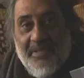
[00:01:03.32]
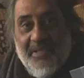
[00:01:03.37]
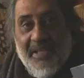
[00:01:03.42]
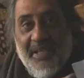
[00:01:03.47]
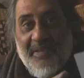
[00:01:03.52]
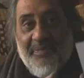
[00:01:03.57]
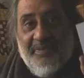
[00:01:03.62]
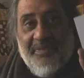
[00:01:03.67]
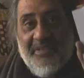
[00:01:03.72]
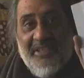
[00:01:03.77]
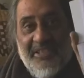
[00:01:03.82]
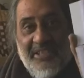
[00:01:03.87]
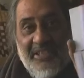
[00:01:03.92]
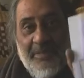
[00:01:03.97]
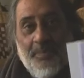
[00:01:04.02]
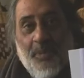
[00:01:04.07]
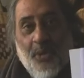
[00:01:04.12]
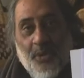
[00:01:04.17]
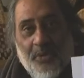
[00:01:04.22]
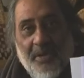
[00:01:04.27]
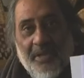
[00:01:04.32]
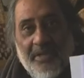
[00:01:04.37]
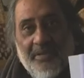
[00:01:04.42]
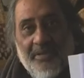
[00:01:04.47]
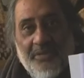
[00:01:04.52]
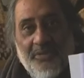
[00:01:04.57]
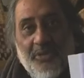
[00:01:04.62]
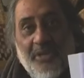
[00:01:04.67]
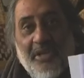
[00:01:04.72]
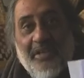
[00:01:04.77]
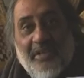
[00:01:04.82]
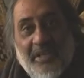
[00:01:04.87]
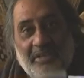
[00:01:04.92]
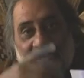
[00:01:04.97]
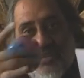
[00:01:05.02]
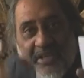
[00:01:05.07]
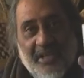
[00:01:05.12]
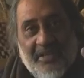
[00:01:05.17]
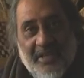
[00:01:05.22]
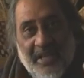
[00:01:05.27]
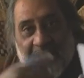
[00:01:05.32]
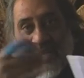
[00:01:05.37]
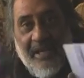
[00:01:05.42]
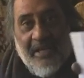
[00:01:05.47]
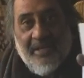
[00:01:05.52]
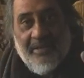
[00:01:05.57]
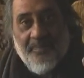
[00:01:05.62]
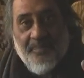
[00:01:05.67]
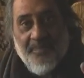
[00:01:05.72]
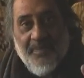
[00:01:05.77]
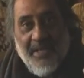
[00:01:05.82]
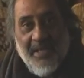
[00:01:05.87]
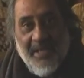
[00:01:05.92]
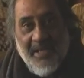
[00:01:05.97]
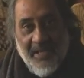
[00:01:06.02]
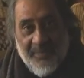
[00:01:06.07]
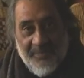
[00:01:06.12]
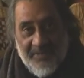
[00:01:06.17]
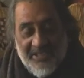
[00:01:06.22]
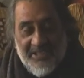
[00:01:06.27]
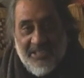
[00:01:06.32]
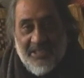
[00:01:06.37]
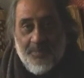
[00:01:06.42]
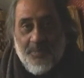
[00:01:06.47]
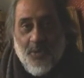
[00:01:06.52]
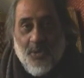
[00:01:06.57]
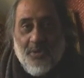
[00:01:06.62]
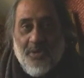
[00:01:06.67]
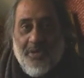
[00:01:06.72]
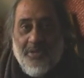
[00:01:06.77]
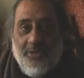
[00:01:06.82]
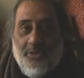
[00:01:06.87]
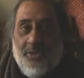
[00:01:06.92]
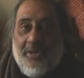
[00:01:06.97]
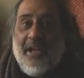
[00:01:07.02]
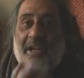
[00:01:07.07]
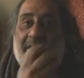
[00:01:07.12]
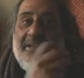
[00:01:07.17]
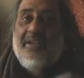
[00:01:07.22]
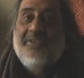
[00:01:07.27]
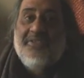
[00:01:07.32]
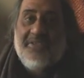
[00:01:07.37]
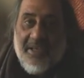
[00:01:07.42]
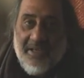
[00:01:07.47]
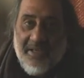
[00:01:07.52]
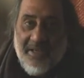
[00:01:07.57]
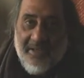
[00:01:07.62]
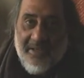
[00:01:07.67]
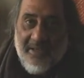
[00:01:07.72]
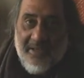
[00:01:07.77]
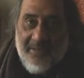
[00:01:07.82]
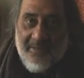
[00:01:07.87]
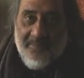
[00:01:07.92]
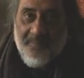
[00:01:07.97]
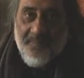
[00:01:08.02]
If this is broken, you can construct again. If this is broken, you cannot construct again.